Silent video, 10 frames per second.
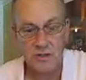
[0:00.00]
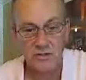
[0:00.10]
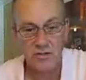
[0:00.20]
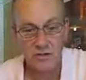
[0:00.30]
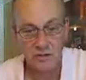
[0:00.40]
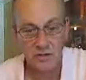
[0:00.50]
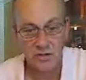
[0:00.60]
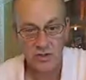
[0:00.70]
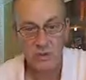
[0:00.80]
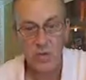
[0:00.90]
on
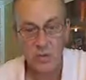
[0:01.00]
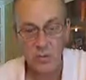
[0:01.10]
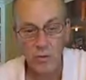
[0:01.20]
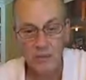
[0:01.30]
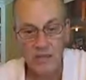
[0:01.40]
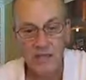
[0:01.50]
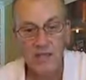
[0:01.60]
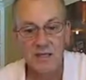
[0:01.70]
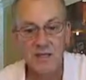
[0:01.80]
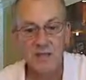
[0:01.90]
Scotch going way back.